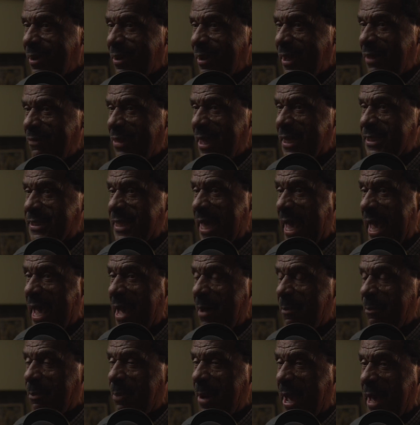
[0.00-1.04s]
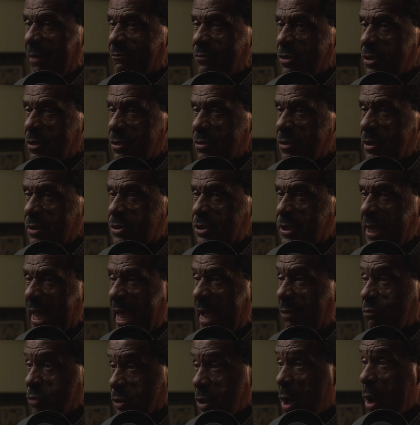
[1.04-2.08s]
At that time, Pineville
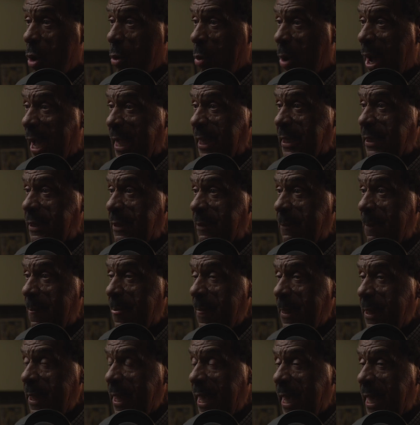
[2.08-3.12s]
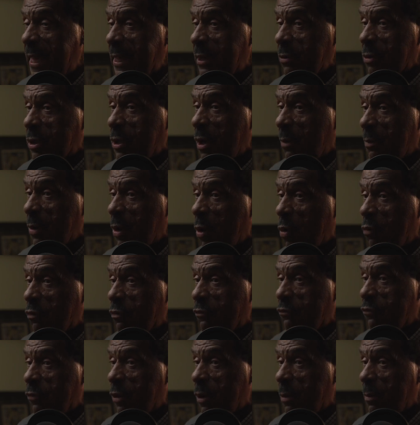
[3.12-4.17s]
staff was all white. And coming over
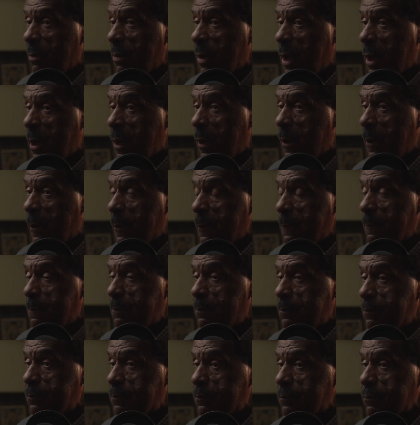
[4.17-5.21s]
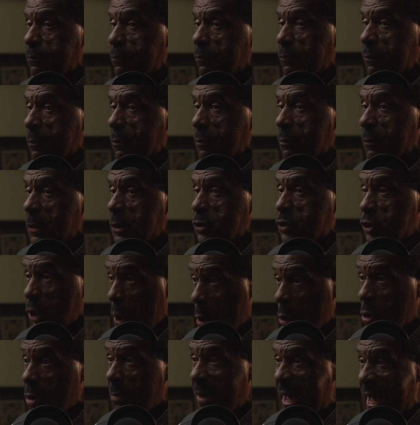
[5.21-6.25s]
from
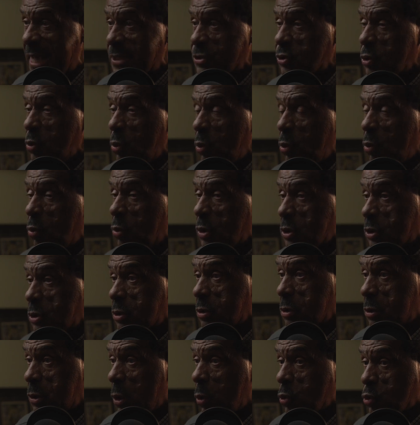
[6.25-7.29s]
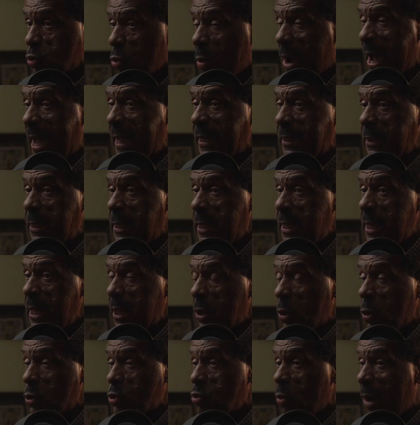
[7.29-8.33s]
Slocum High School was Coach White.
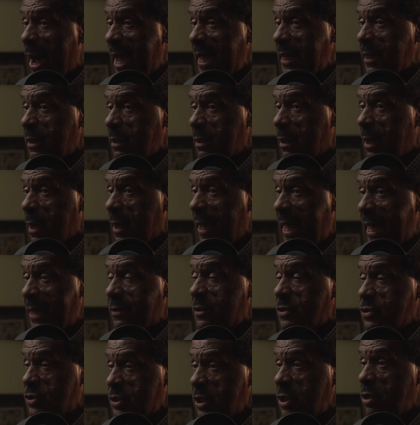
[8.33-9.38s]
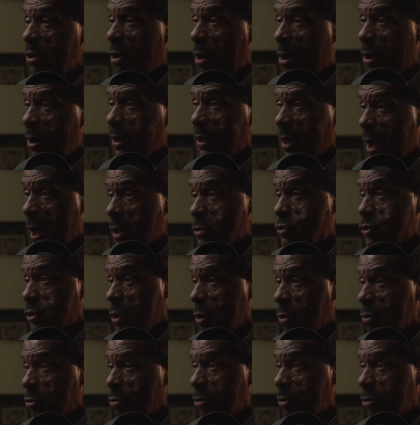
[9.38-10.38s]
Coach White had the seniority also